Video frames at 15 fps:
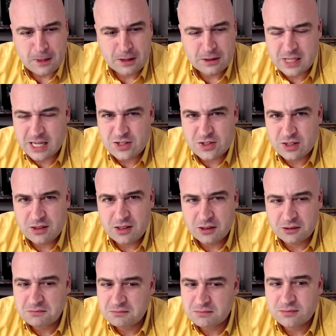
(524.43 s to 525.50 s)
It tasted, you
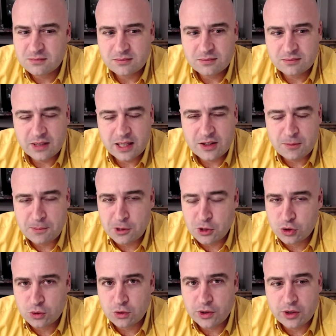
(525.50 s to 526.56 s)
know, had the
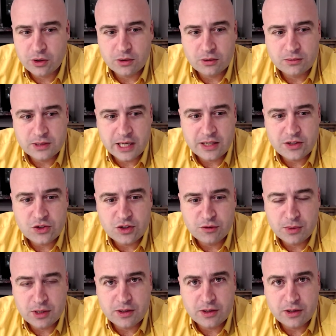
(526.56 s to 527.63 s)
peculiar taste of
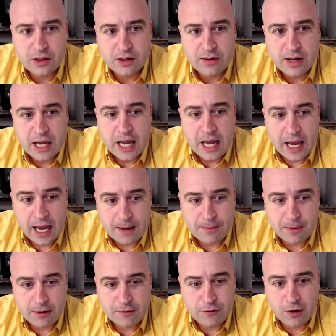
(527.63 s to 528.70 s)
meat that had gone off. And
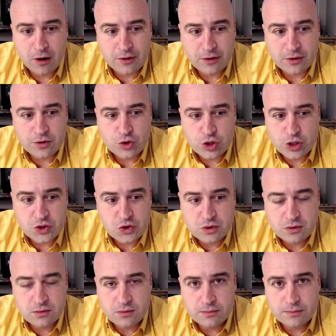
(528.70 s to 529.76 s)
my father just
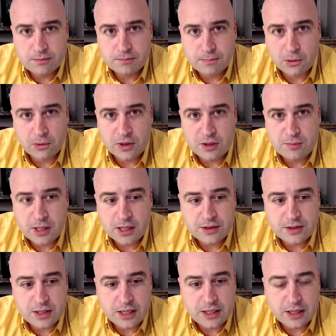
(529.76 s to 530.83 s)
bullied me into
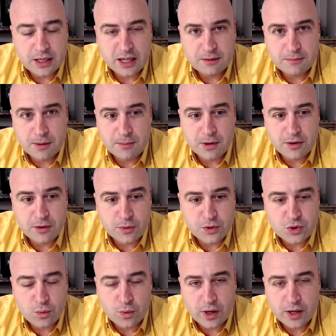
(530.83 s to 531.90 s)
eating it. My mother was
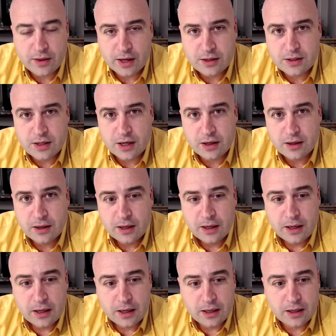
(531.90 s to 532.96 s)
away that day.
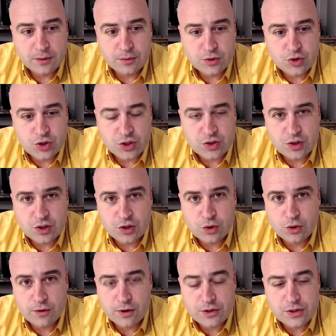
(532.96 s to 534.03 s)
It was just the two
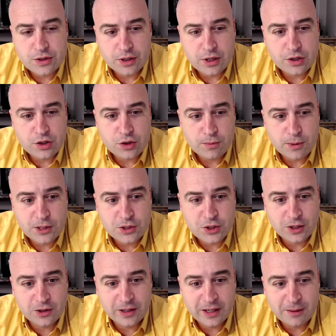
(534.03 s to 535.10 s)
of us in the kitchen,
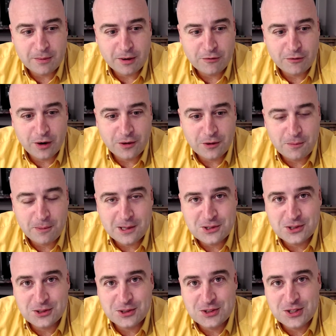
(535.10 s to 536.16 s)
basically. And my father
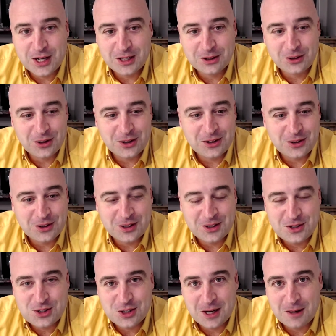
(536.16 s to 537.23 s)
basically said, look, you're going to
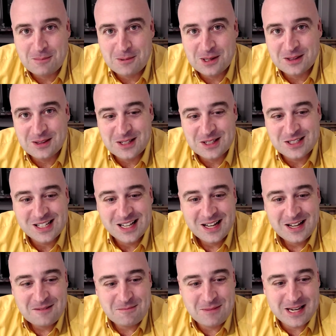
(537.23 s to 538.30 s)
shut up and eat this
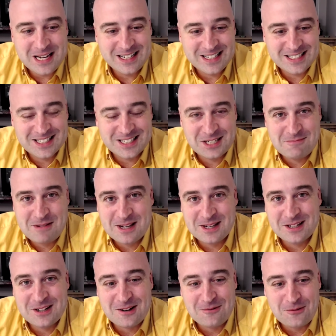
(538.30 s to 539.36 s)
meat. It's going to be good
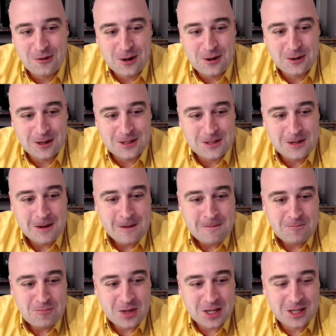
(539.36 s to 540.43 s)
enough for you, because
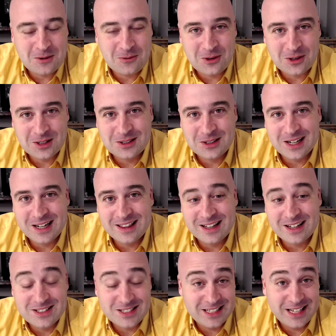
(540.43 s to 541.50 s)
he didn't want to cook anything
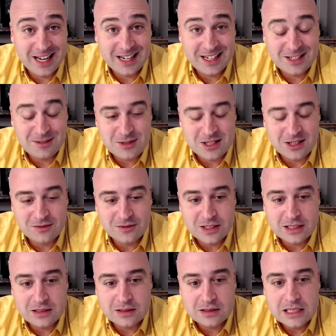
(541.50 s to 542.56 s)
else. And he ate it himself,
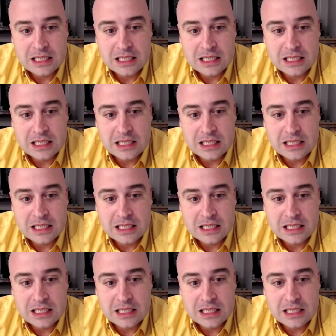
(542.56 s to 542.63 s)
too.